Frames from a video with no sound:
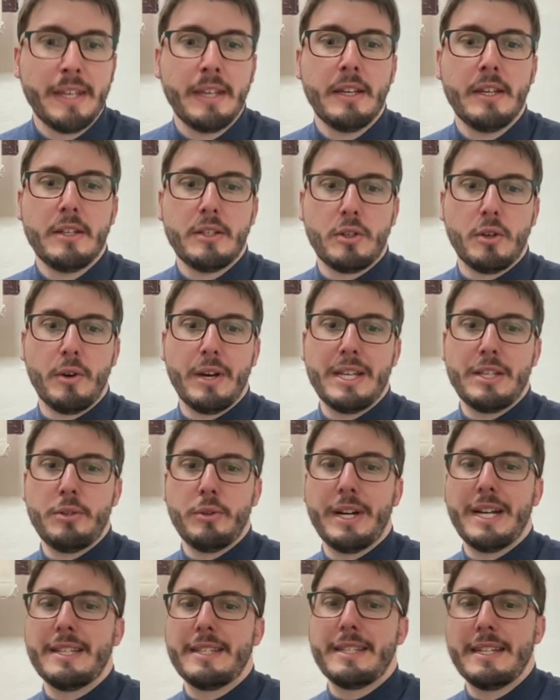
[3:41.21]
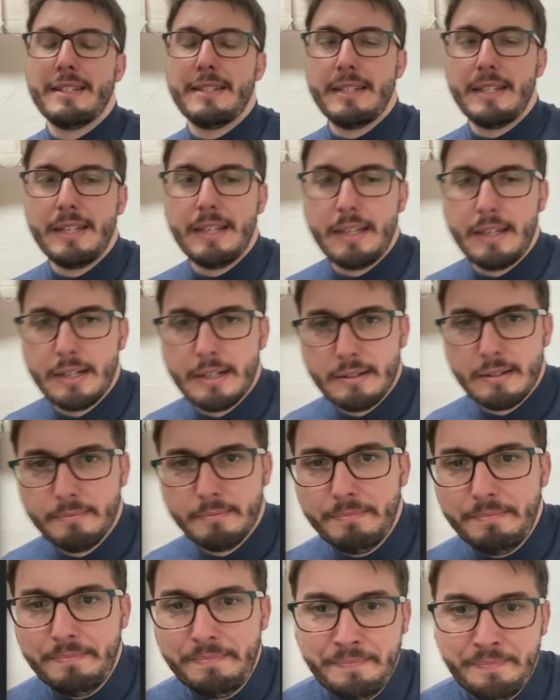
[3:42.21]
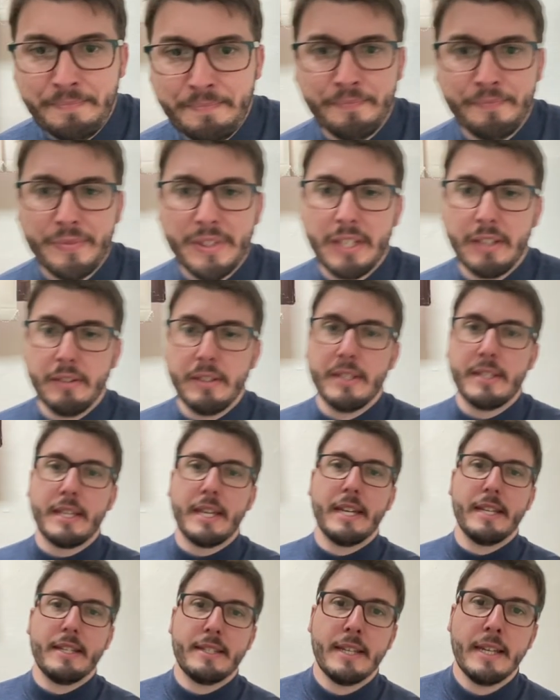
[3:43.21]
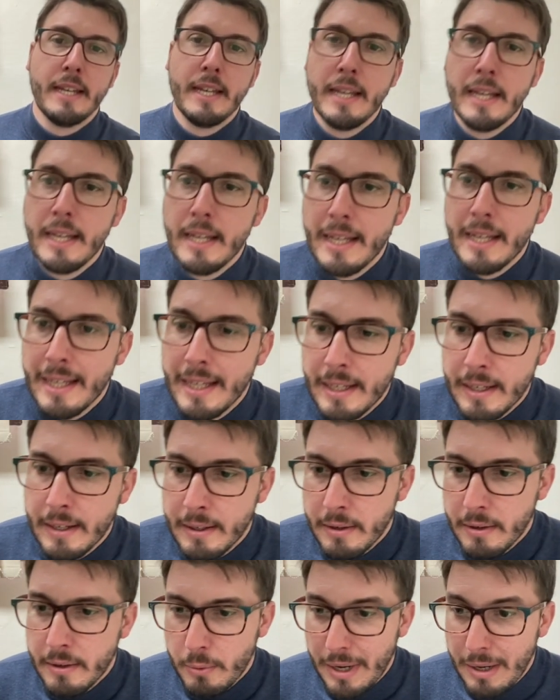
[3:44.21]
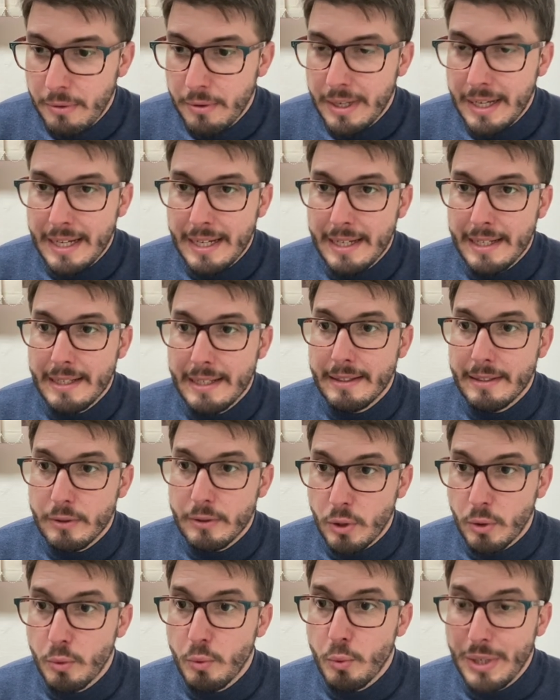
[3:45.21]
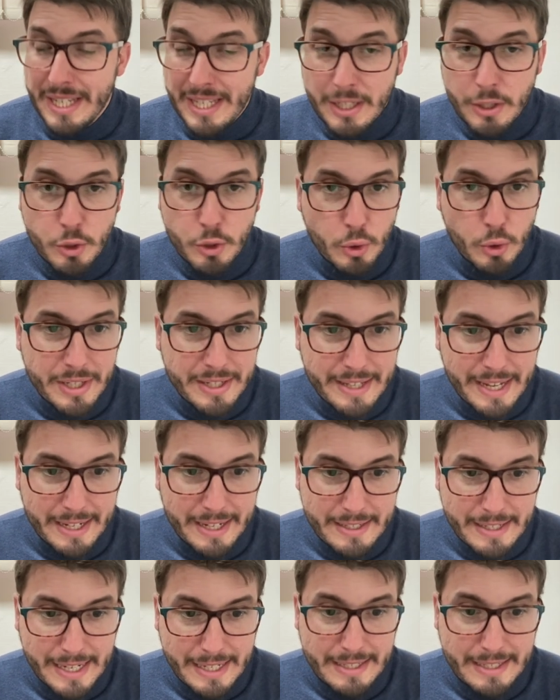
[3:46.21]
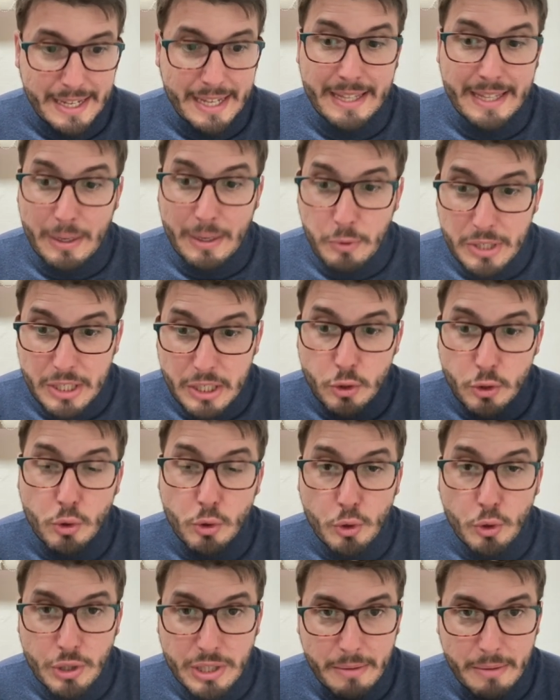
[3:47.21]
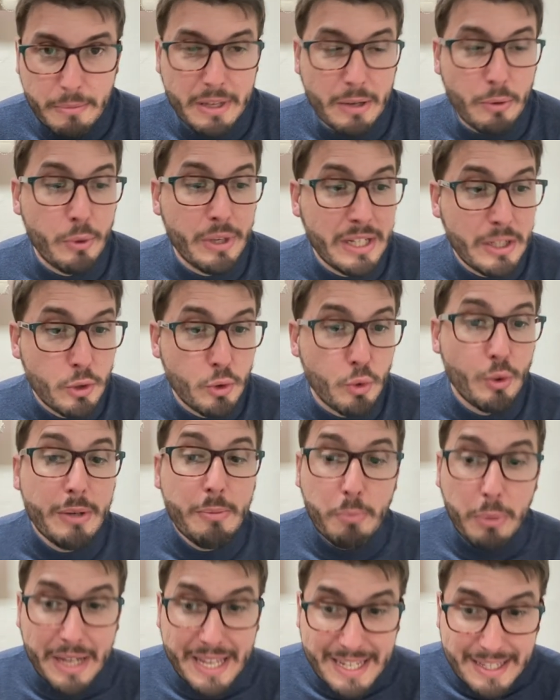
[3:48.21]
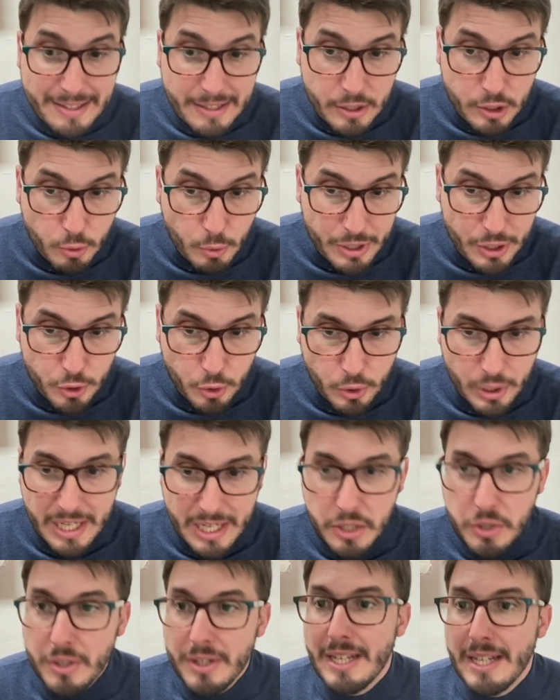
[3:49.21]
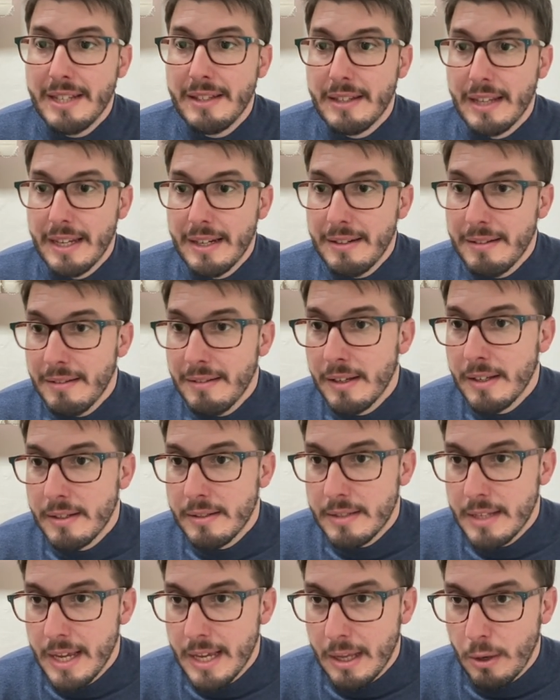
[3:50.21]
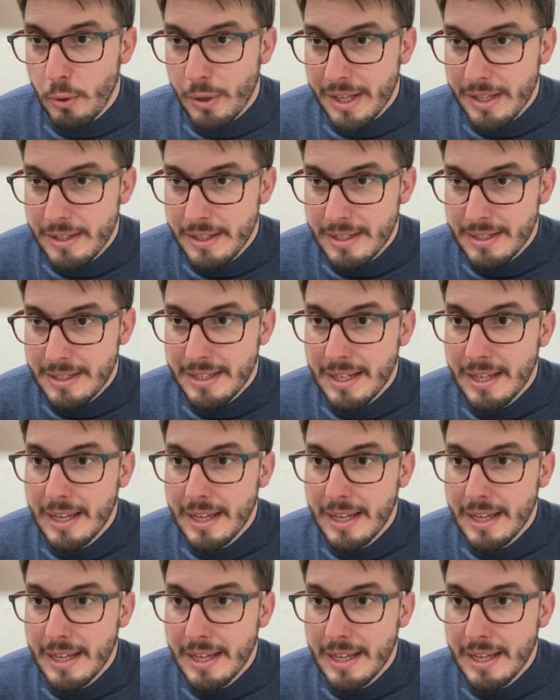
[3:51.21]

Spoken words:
So as you guys can see here in this case. Well, so we need to detect that, and then we need to do something. We need to replace this restoration, and then take a look at this.